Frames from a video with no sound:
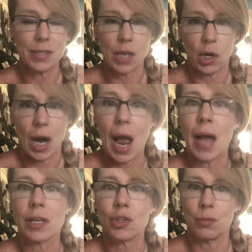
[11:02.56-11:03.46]
is our
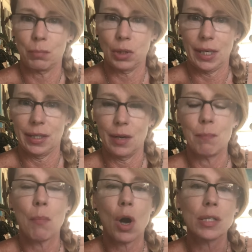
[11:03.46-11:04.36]
action planet.
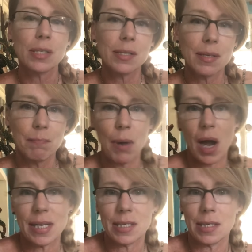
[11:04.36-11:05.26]
Mars is in
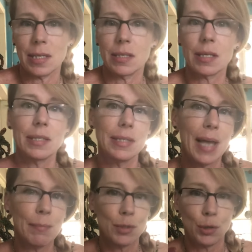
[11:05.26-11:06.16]
Pisces.
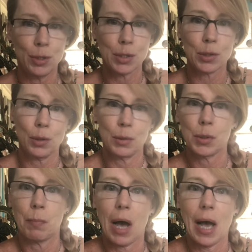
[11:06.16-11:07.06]
Neptune is
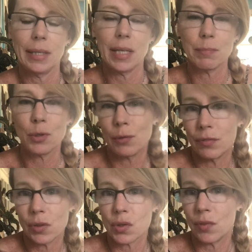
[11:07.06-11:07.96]
close by. Neptune
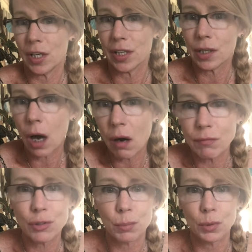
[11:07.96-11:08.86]
feels very
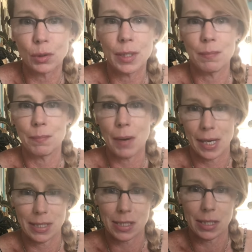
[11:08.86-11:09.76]
comfortable in
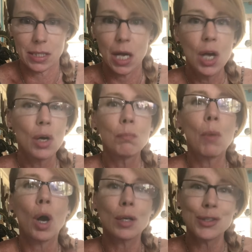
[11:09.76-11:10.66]
Pisces.
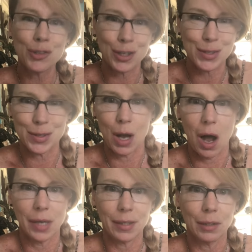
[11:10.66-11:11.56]
Mars does
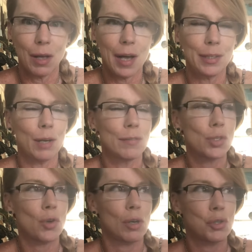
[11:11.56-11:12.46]
not. A lot of
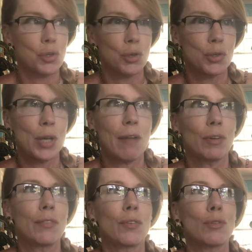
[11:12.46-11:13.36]
astrologers have
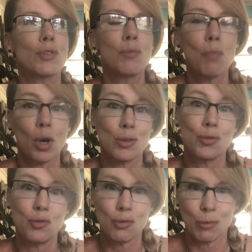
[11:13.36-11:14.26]
referred to
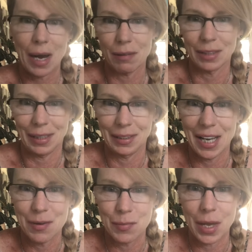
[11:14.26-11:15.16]
Mars drowning
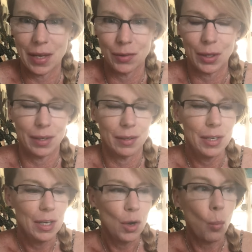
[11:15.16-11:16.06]
in the
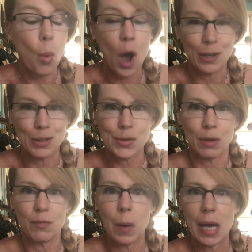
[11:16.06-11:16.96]
waters
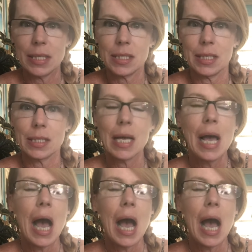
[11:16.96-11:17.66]
of Pisces.